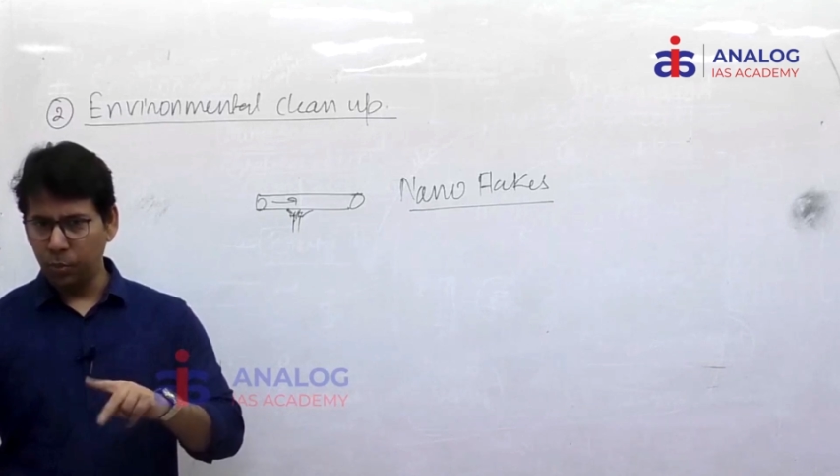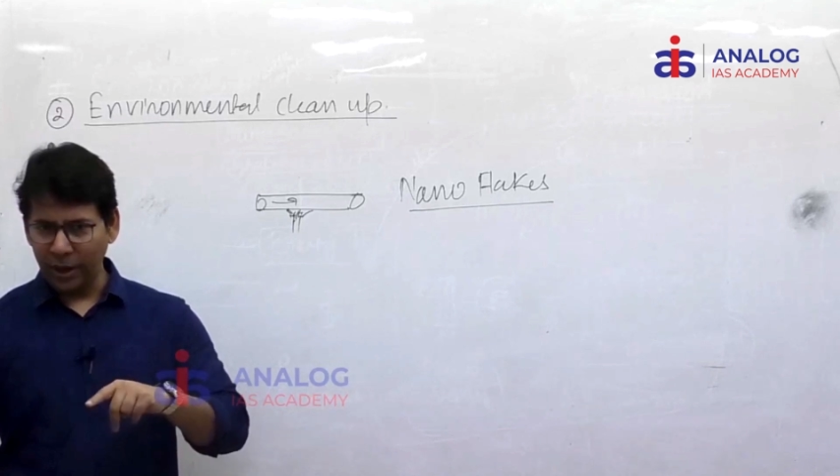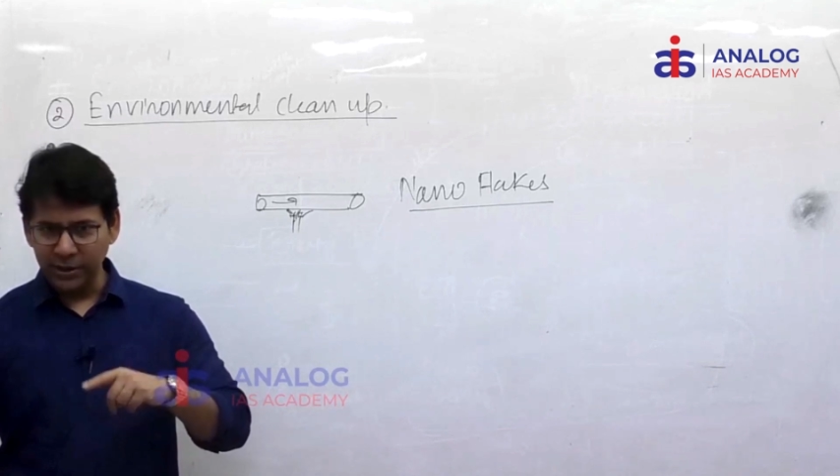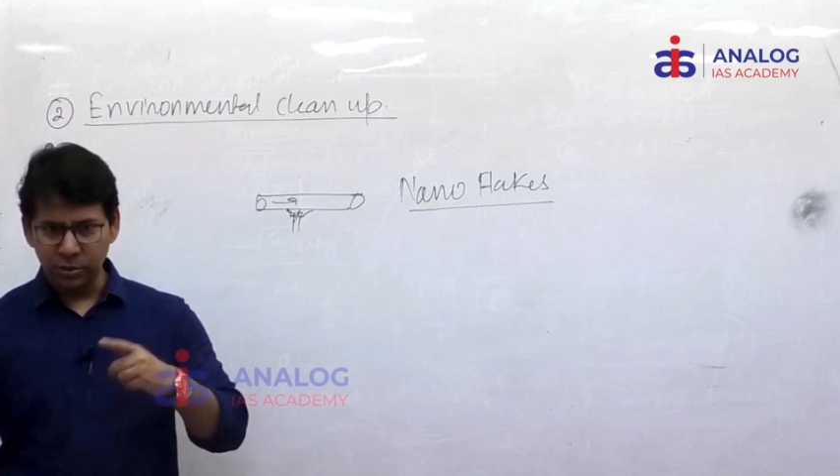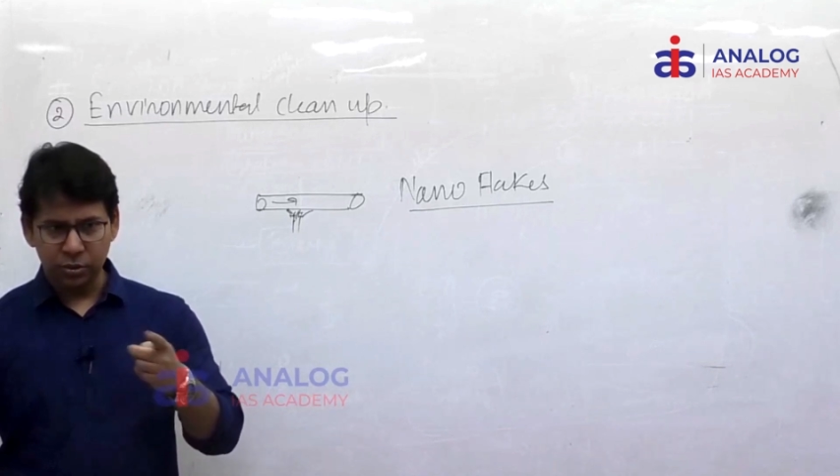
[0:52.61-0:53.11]

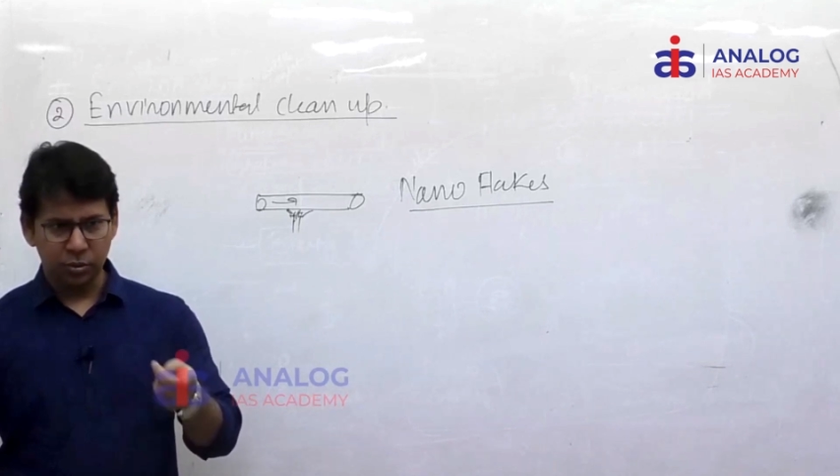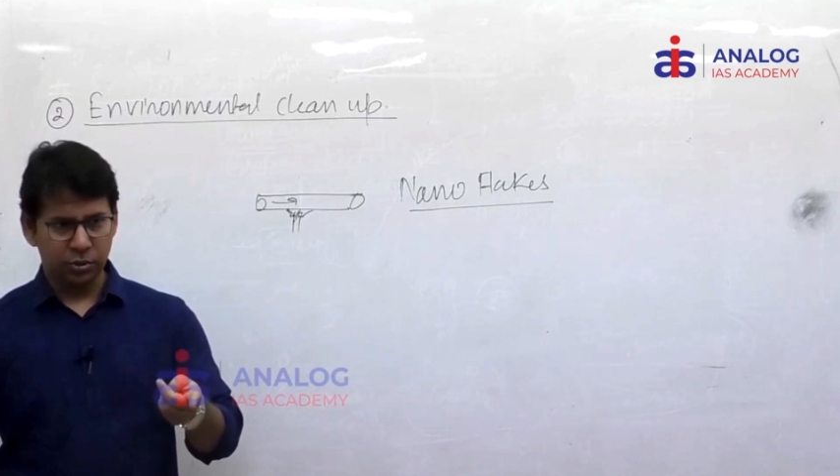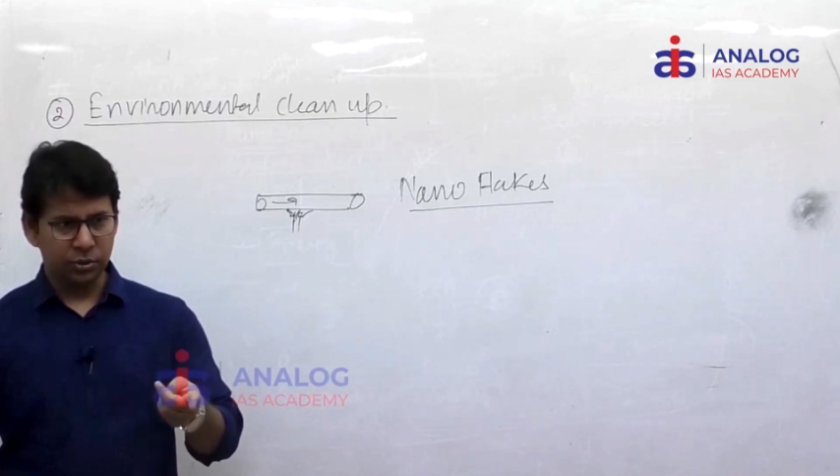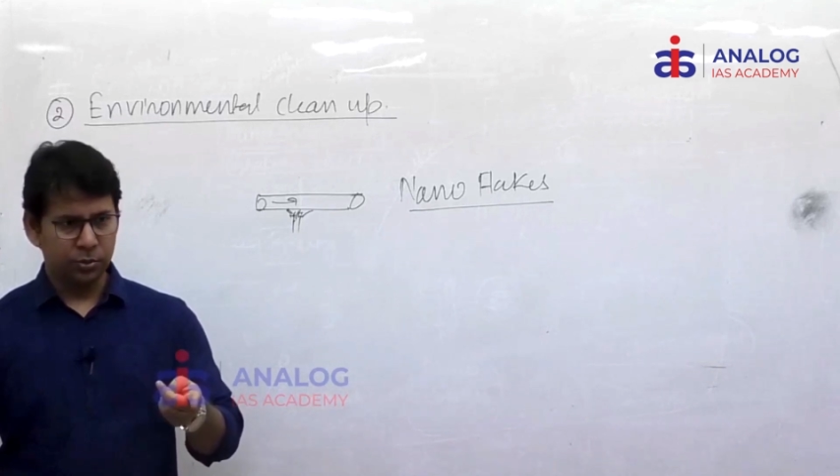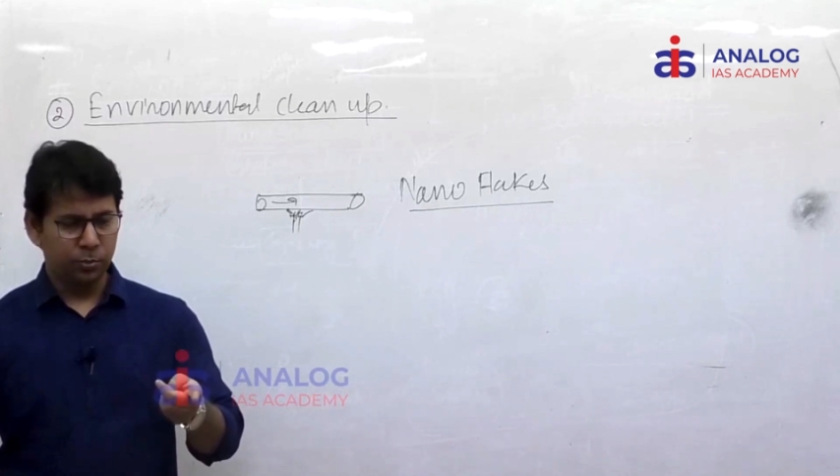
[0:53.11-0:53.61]
Point
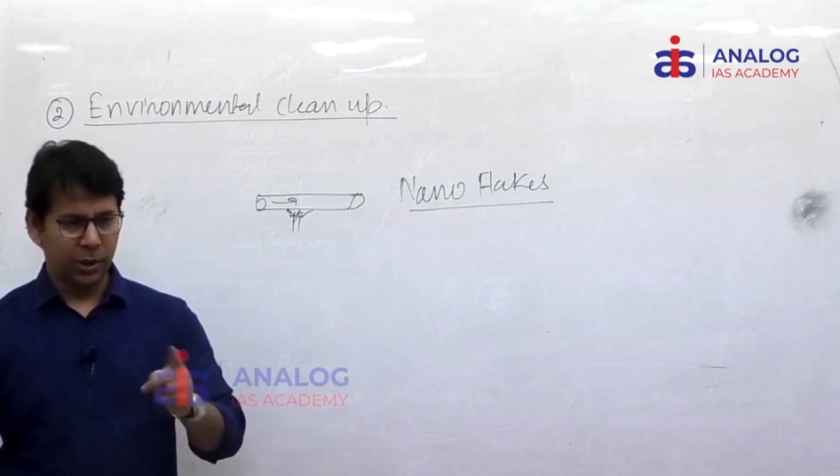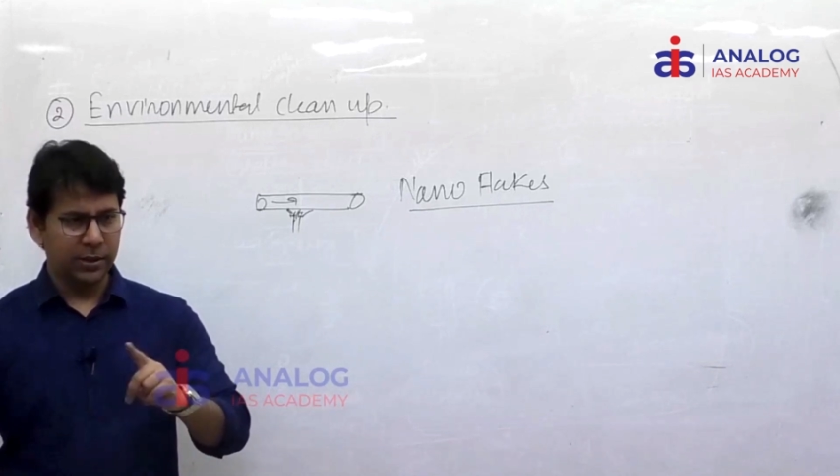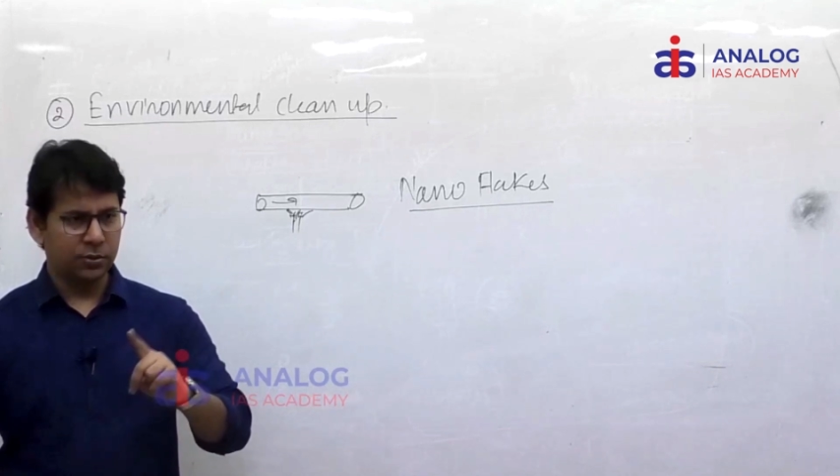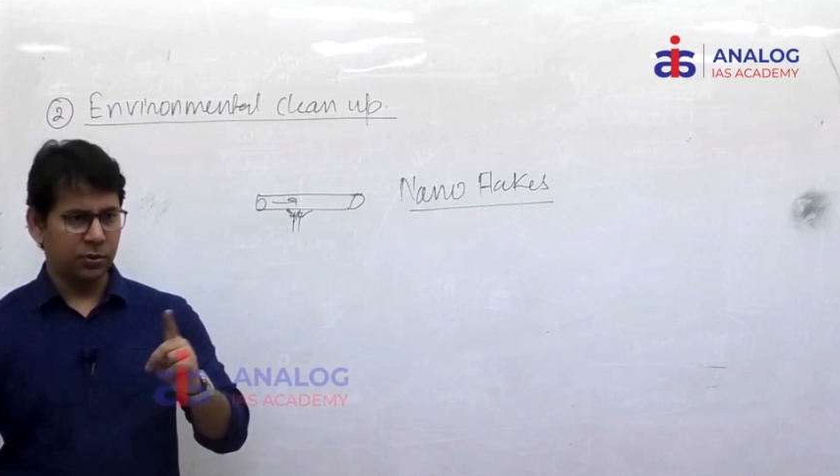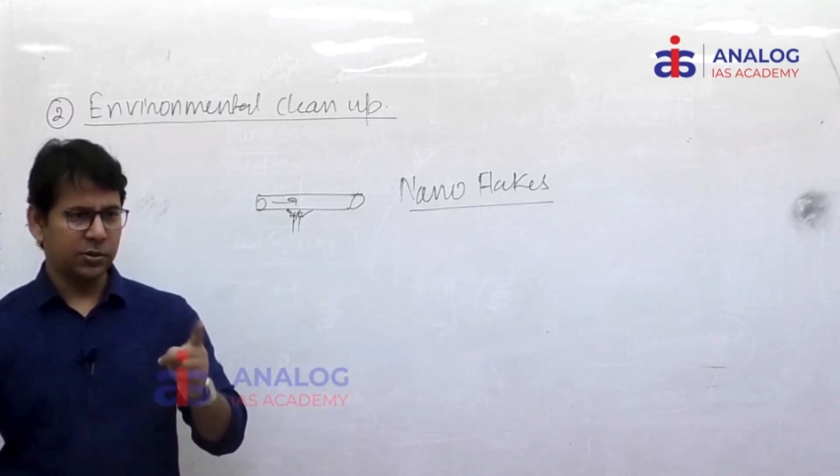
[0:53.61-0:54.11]
source
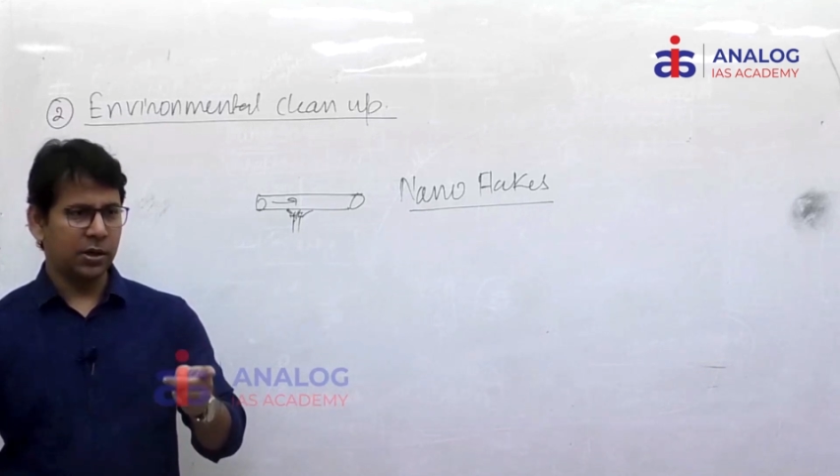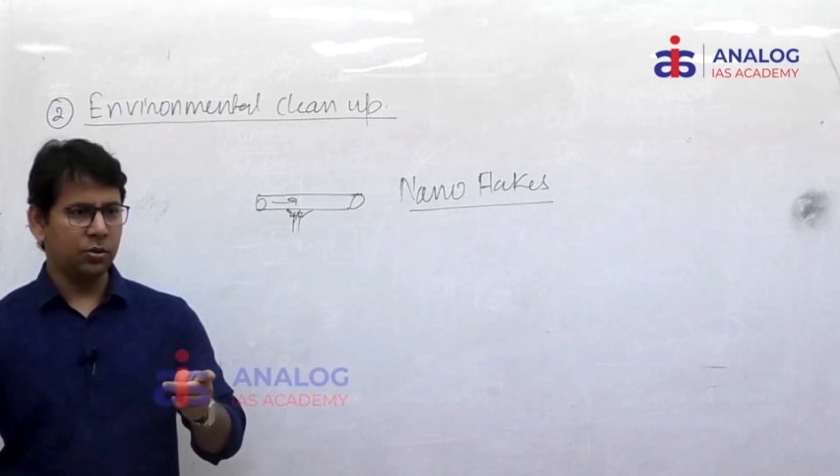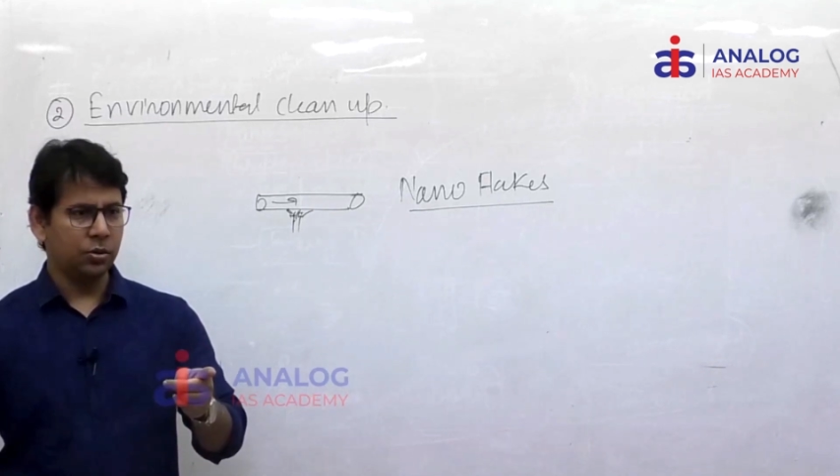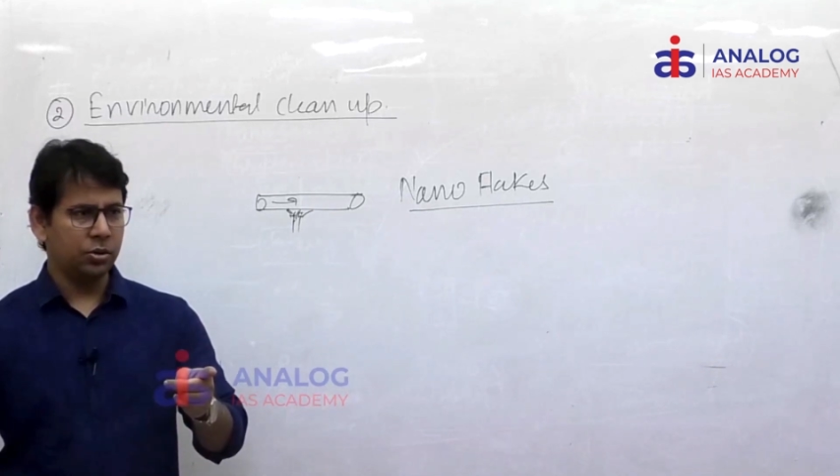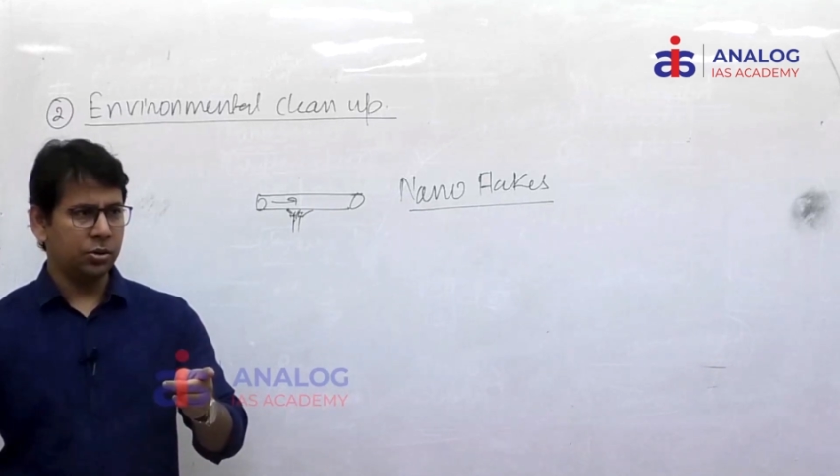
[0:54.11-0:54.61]
are
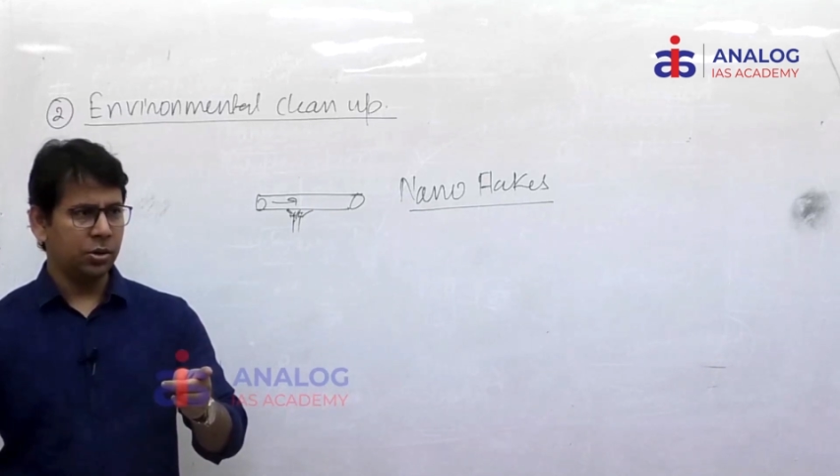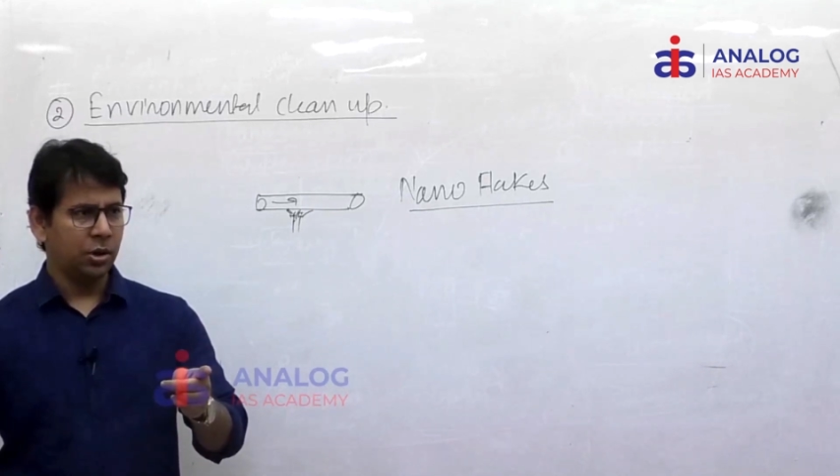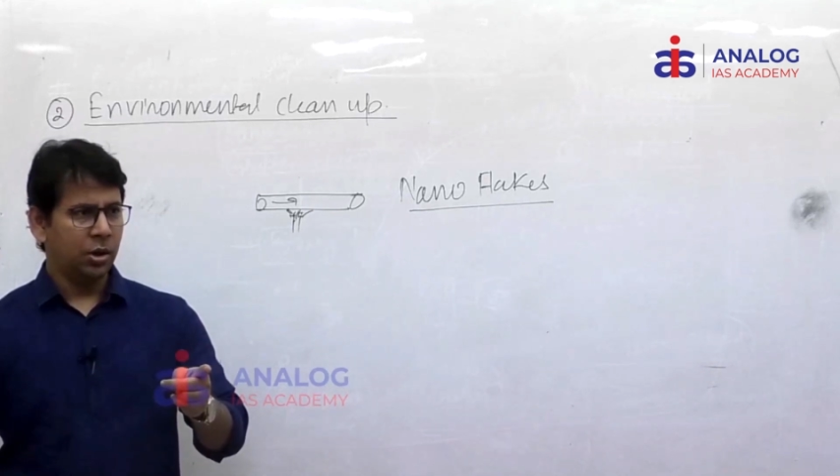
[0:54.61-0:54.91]
those